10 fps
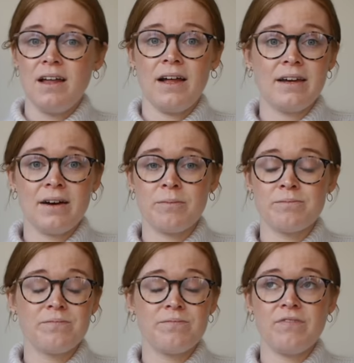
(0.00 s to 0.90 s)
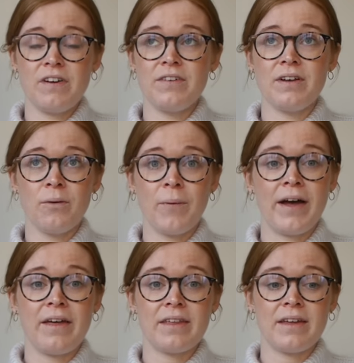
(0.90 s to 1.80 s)
Like, I'm very
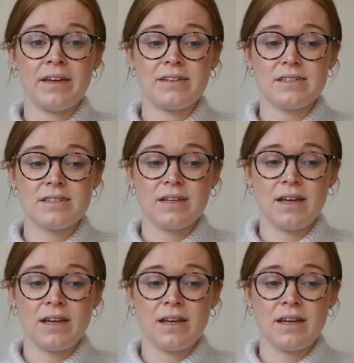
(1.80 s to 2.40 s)
aware that it's